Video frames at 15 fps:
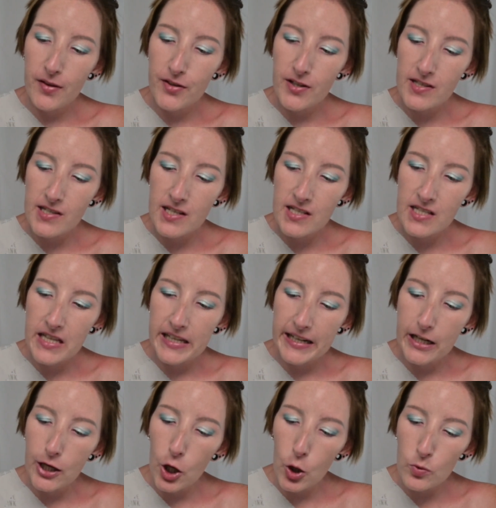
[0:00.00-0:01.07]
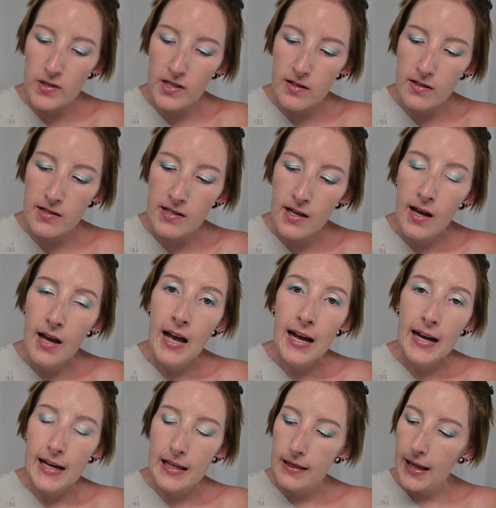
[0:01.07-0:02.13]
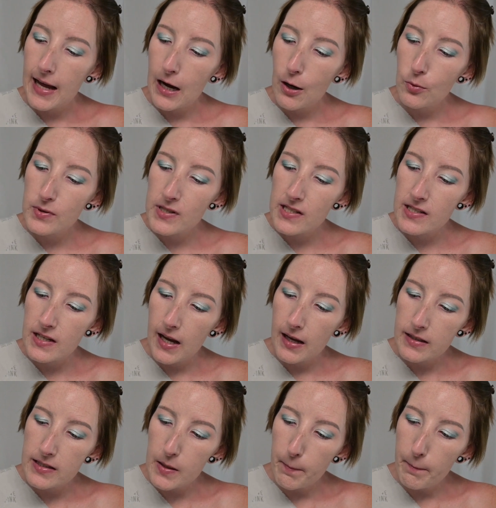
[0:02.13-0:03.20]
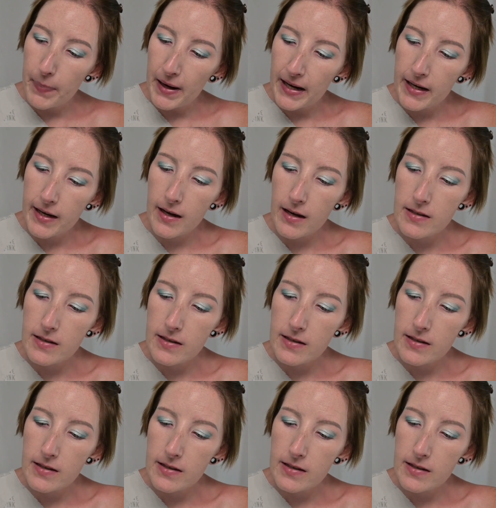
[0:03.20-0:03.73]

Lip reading: This is the KOSAS Cloud Set Bake